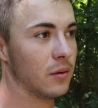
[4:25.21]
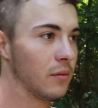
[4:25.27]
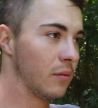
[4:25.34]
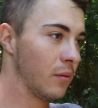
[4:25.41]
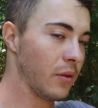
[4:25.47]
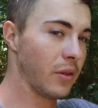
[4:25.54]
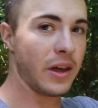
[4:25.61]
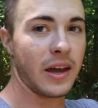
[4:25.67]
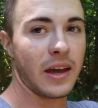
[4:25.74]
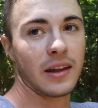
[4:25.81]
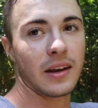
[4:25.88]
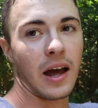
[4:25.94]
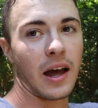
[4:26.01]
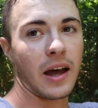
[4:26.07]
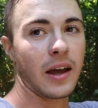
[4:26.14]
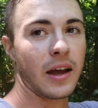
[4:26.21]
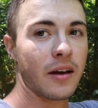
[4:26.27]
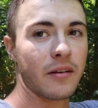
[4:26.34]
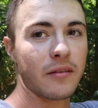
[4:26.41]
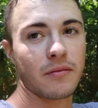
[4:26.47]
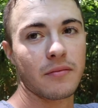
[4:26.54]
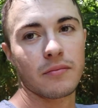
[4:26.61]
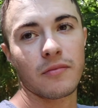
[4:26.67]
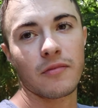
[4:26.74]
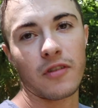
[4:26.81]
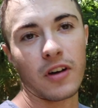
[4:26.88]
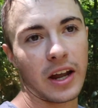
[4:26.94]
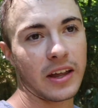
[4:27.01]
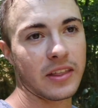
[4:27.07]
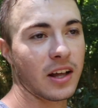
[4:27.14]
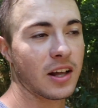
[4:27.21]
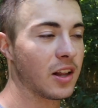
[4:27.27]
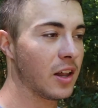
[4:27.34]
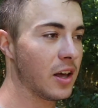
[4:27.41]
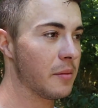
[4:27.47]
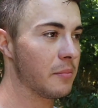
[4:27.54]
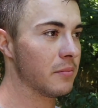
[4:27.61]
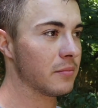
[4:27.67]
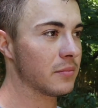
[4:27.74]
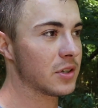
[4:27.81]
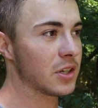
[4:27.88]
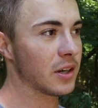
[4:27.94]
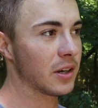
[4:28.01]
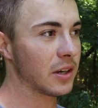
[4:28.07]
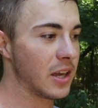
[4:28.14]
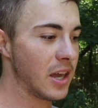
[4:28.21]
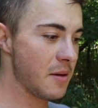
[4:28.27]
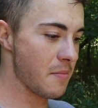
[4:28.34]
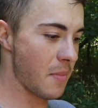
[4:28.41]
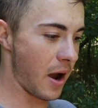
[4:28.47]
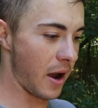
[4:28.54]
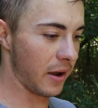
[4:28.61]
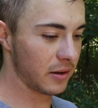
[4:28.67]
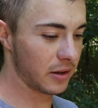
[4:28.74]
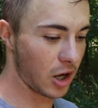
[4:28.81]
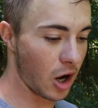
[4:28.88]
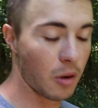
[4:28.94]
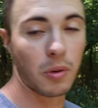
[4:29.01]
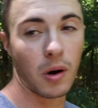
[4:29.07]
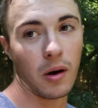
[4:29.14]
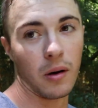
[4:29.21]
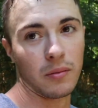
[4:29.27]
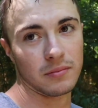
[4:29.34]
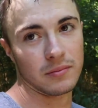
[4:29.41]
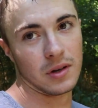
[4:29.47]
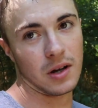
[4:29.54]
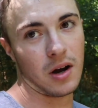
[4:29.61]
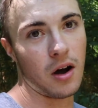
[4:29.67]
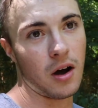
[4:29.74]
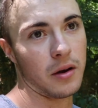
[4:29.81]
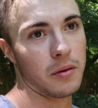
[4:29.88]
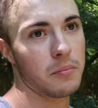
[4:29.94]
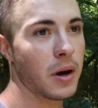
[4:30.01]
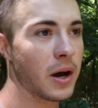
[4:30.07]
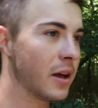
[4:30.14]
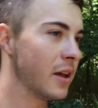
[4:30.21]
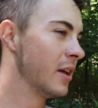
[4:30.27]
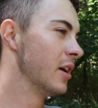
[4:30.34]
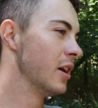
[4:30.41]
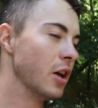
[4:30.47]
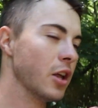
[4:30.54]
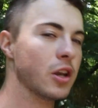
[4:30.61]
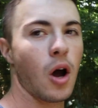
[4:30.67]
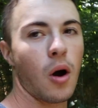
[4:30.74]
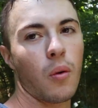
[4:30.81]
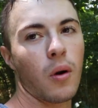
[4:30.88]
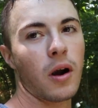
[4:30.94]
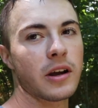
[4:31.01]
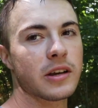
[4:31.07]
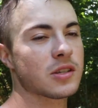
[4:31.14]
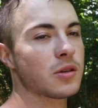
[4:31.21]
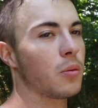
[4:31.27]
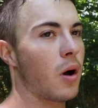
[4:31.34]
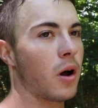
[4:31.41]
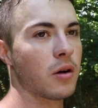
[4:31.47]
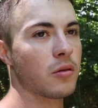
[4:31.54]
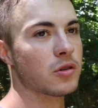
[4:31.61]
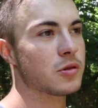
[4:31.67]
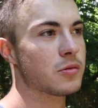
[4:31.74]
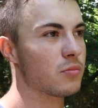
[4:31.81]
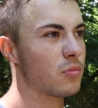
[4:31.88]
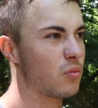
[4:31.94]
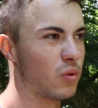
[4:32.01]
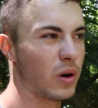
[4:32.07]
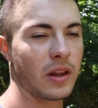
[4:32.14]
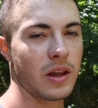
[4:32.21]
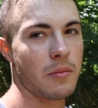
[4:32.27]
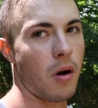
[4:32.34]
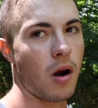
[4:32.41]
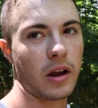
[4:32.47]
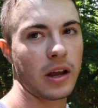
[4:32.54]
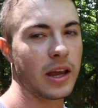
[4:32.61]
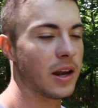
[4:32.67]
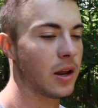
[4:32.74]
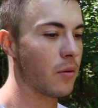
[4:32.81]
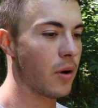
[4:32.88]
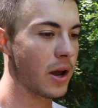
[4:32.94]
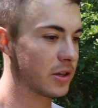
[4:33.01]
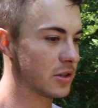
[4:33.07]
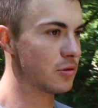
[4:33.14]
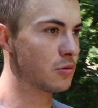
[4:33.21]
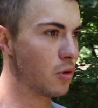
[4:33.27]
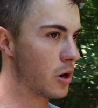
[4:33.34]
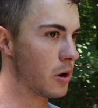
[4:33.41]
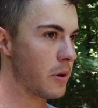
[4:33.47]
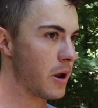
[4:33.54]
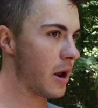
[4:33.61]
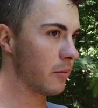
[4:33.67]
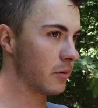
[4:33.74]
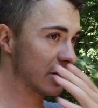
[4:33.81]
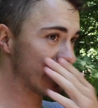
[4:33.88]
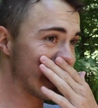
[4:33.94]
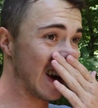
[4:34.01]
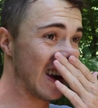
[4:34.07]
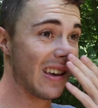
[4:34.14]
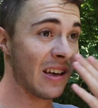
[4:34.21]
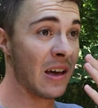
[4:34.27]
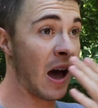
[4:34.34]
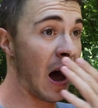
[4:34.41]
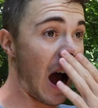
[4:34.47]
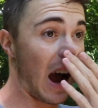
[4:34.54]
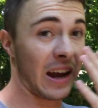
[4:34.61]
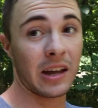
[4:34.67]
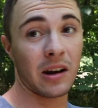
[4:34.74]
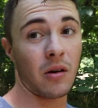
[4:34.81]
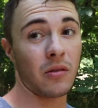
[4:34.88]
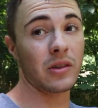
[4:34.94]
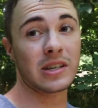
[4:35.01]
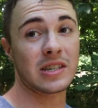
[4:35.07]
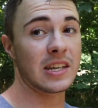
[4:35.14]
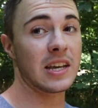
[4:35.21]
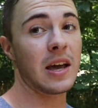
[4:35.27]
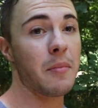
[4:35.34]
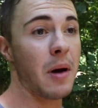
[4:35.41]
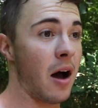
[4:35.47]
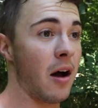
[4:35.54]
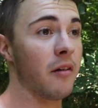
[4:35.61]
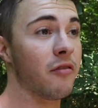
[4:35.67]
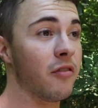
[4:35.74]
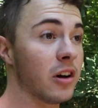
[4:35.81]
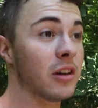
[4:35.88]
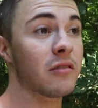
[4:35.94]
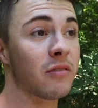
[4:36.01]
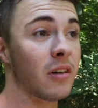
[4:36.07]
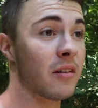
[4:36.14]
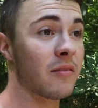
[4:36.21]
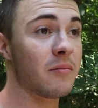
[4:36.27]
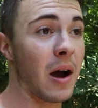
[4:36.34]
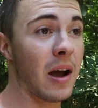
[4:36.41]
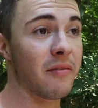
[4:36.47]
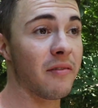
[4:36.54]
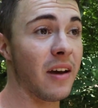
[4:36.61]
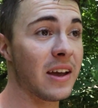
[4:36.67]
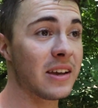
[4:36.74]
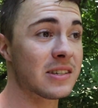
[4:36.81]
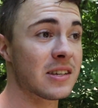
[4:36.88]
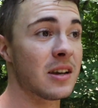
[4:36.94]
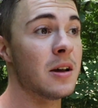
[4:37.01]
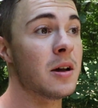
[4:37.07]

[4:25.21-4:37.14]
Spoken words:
Well, then I forget the clip to keep my GoPro on. But no worries, the water was really murky anyways. You wouldn't have been able to see. I could only see about a foot in front of my face.